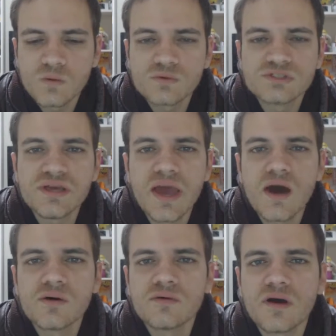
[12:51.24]
we'll see
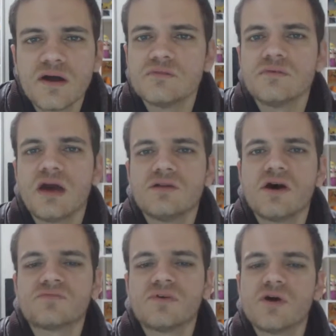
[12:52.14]
how
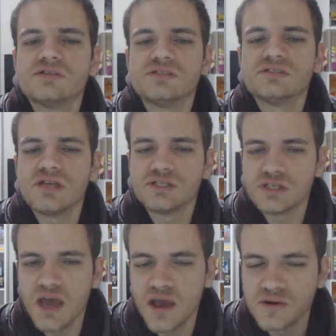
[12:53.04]
life goes as an
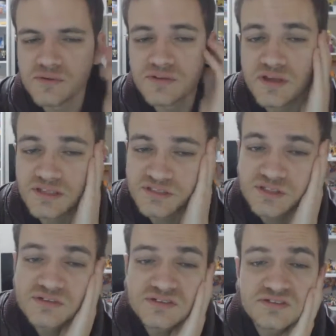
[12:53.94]
educator in the next
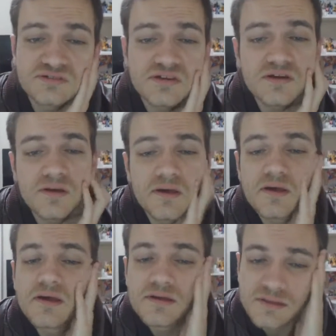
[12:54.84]
year or two.
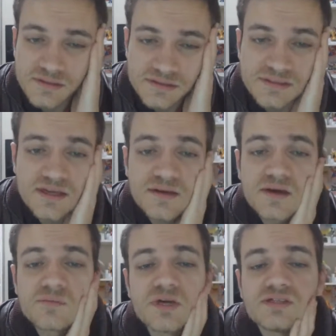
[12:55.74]
Because I don't
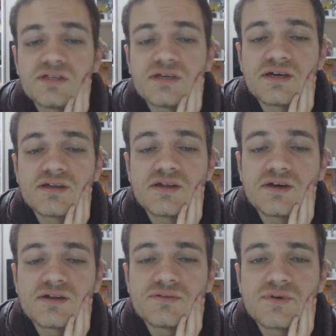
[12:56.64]
know, mentally, I don't
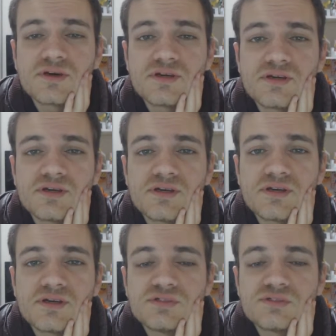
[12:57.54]
know if I can keep
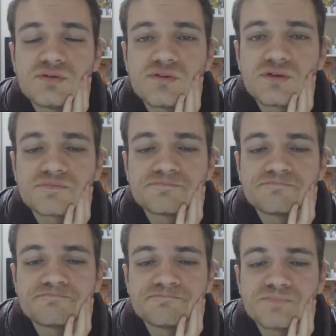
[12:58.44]
doing this sort of thing.
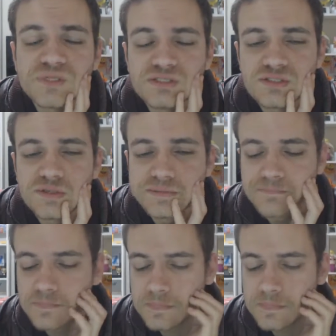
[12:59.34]
So